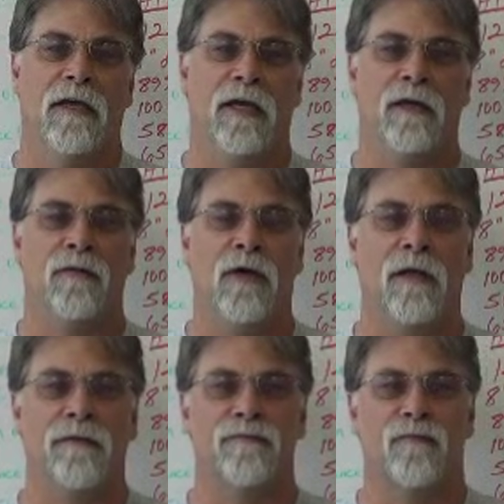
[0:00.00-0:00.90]
And
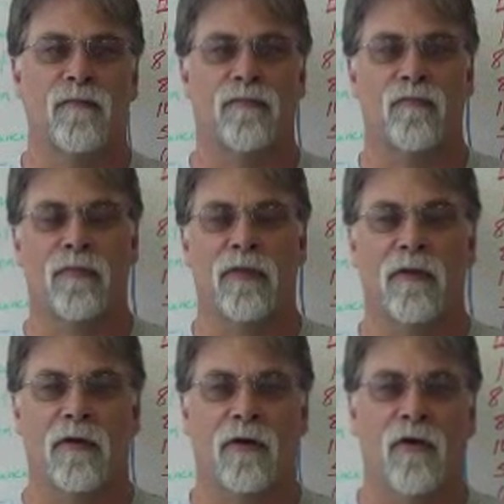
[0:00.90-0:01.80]
well,
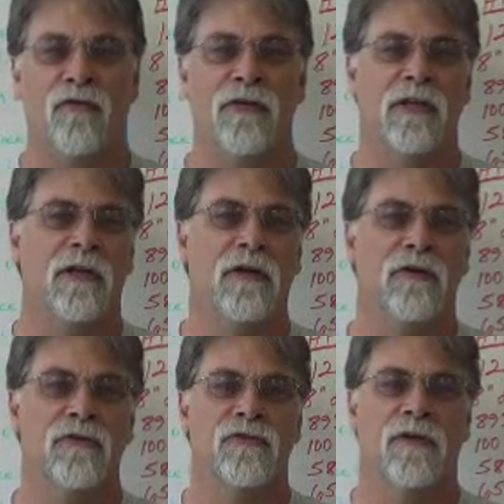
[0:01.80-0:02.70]
over the
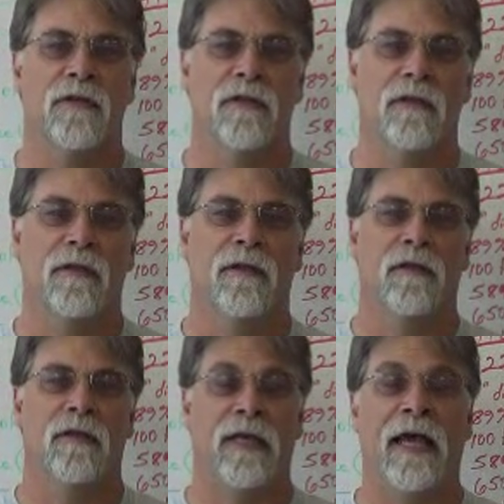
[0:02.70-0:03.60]
years,
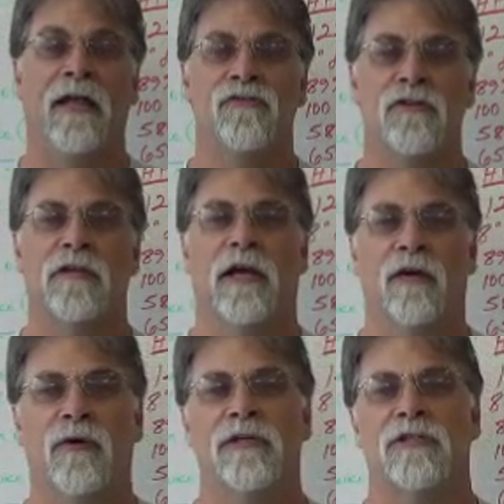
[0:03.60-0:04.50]
the answer to
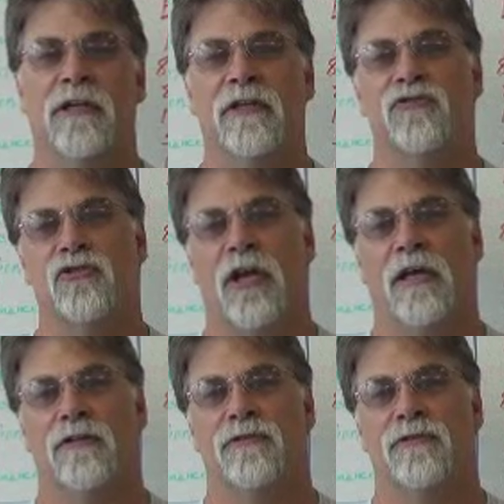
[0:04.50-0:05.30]
that question has changed.